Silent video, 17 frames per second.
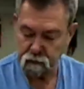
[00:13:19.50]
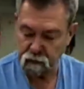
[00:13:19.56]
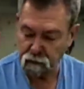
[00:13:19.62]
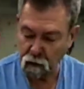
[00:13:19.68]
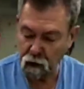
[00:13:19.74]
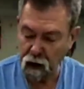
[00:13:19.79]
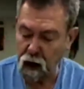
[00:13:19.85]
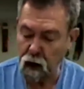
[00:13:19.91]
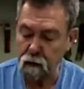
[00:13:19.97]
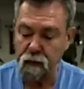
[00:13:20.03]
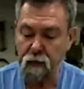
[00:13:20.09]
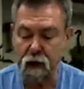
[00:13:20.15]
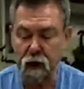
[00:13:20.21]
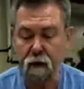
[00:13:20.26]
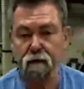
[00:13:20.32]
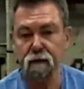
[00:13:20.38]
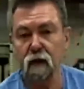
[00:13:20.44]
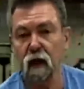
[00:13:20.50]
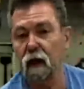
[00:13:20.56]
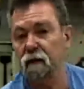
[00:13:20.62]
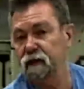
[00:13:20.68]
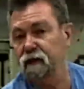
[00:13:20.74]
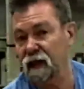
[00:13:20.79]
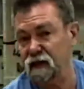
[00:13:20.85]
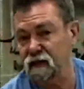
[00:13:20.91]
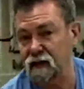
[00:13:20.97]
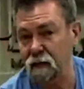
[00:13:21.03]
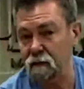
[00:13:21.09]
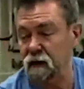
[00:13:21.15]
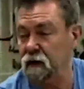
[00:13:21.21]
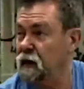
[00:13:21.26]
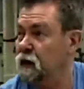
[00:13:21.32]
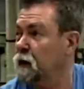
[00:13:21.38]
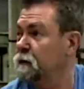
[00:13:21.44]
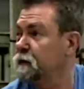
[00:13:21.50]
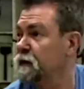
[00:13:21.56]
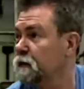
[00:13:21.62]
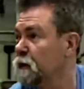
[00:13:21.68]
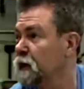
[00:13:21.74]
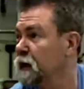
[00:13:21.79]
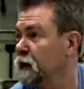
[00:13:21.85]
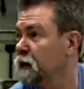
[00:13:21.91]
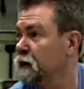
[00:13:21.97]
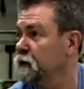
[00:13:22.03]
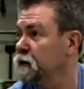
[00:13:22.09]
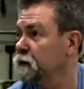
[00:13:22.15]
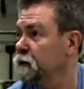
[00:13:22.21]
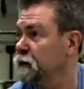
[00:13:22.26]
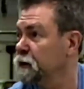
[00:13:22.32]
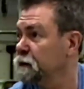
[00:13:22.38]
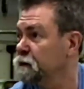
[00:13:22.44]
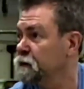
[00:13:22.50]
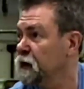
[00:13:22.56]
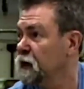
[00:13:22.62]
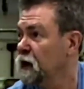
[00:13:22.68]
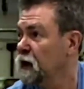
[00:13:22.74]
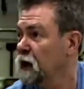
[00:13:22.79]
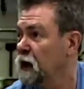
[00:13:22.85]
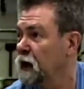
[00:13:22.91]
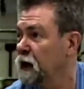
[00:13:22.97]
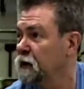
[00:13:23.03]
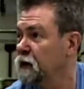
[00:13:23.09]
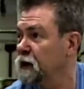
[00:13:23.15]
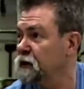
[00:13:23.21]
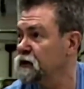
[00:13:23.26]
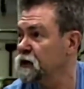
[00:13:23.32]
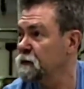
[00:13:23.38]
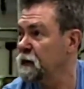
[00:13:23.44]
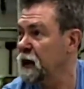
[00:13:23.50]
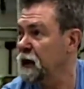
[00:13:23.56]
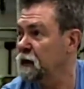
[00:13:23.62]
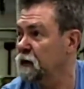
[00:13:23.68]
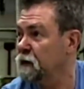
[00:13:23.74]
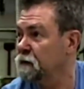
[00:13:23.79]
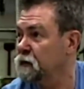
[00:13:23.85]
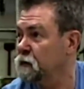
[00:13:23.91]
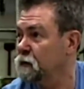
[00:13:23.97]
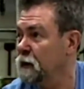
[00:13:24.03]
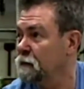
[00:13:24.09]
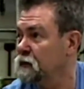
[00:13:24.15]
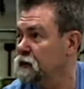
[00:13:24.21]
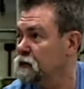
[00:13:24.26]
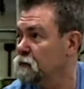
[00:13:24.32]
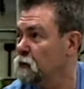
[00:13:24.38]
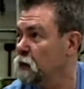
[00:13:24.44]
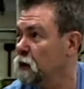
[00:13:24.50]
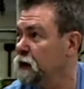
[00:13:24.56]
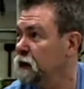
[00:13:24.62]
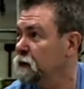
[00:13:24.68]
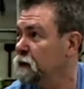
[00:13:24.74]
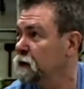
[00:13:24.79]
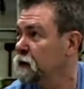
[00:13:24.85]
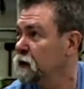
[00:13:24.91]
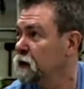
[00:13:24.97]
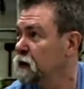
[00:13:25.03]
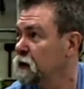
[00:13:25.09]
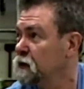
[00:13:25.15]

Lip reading: Before I open it up, I've done something to help everyone out a little bit. I got a schematic off the web this morning,